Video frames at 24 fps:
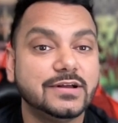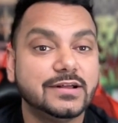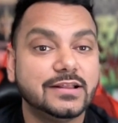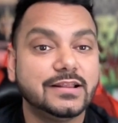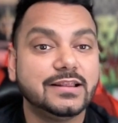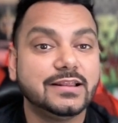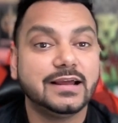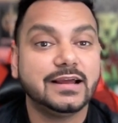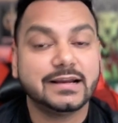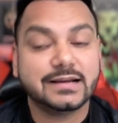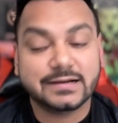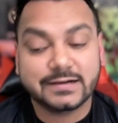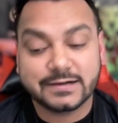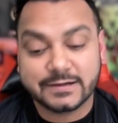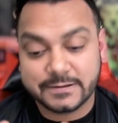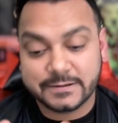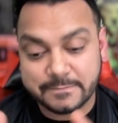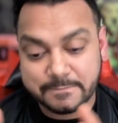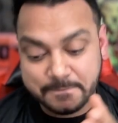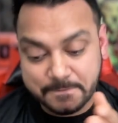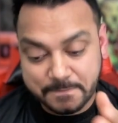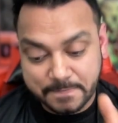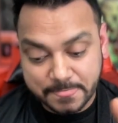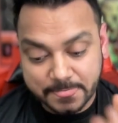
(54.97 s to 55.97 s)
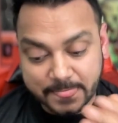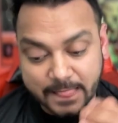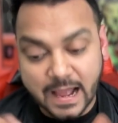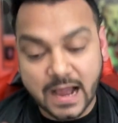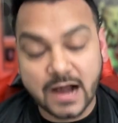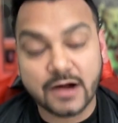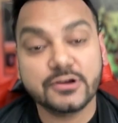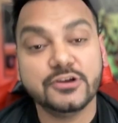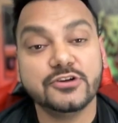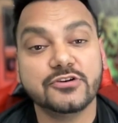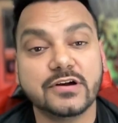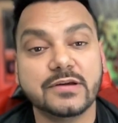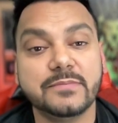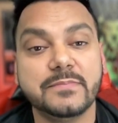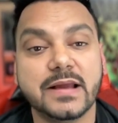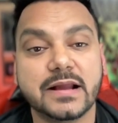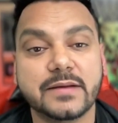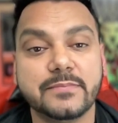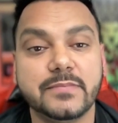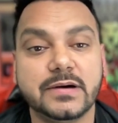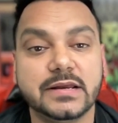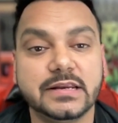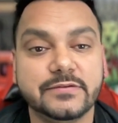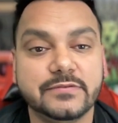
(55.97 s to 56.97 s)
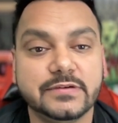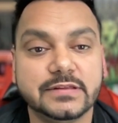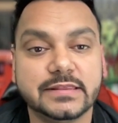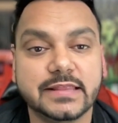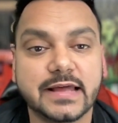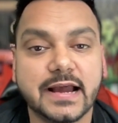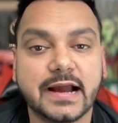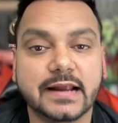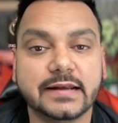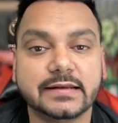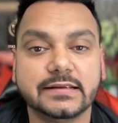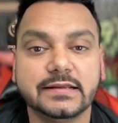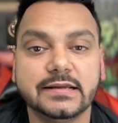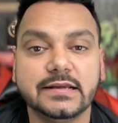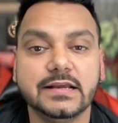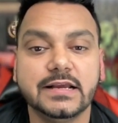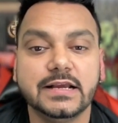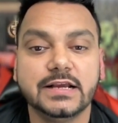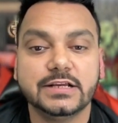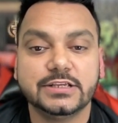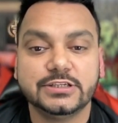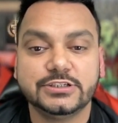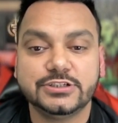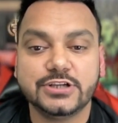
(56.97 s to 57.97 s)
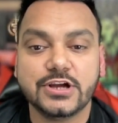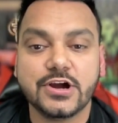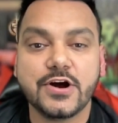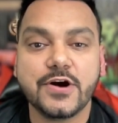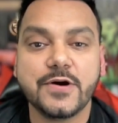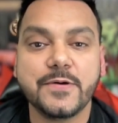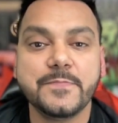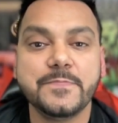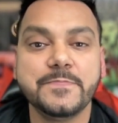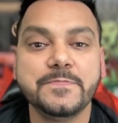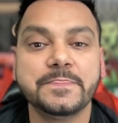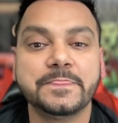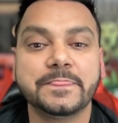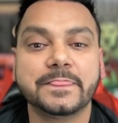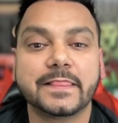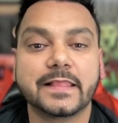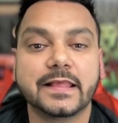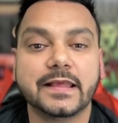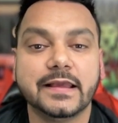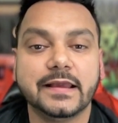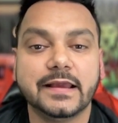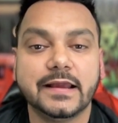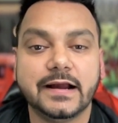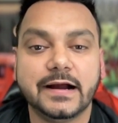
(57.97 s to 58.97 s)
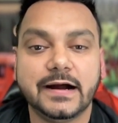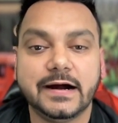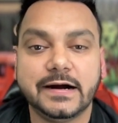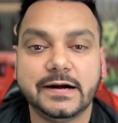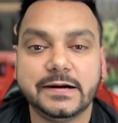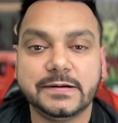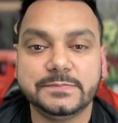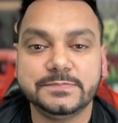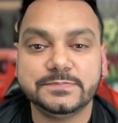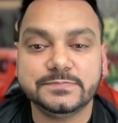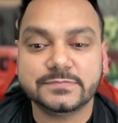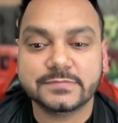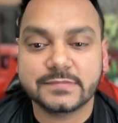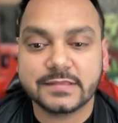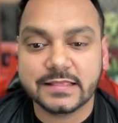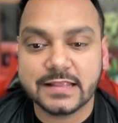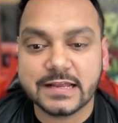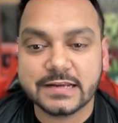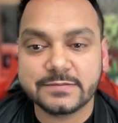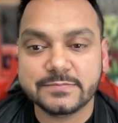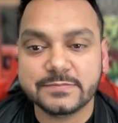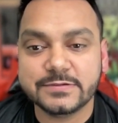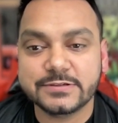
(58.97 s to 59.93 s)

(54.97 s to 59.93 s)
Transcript: like how you can make money with that. So let me